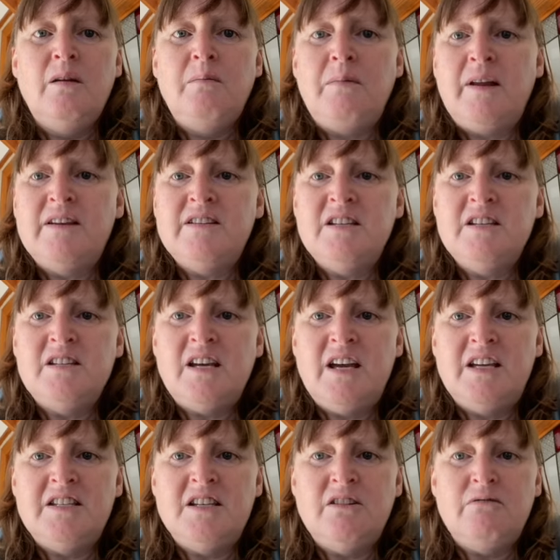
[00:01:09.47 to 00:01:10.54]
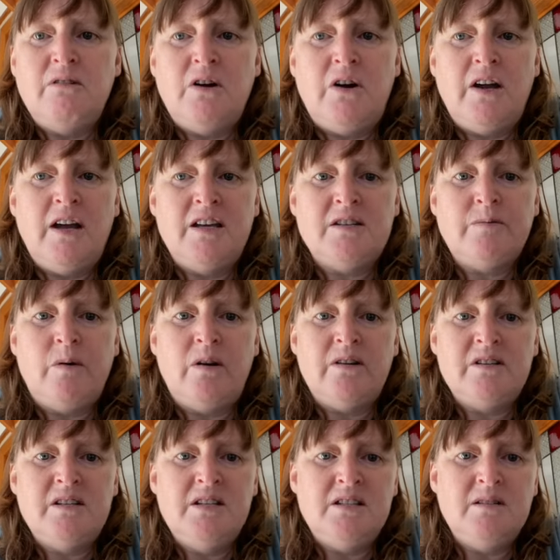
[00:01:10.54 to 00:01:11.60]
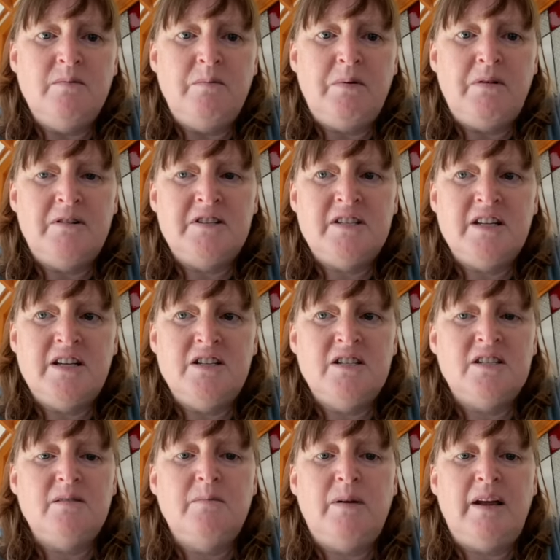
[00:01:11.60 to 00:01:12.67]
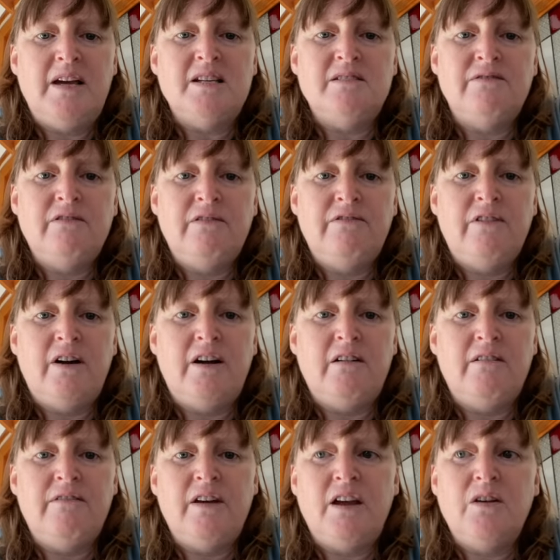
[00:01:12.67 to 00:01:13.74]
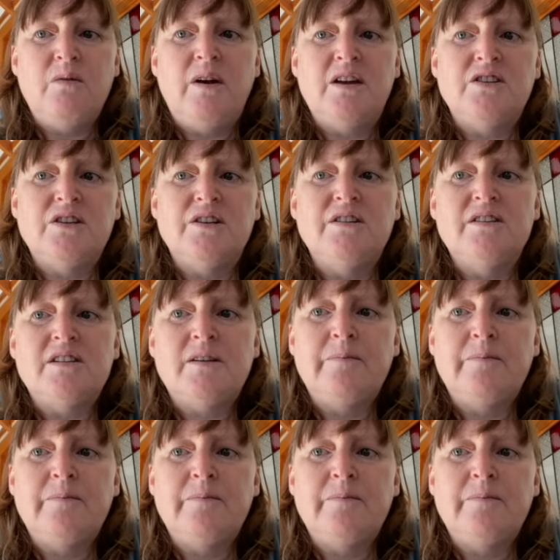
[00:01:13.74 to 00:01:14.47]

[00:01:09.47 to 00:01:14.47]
Place Centre Aotearoa has policies and procedures in place for fire evacuations.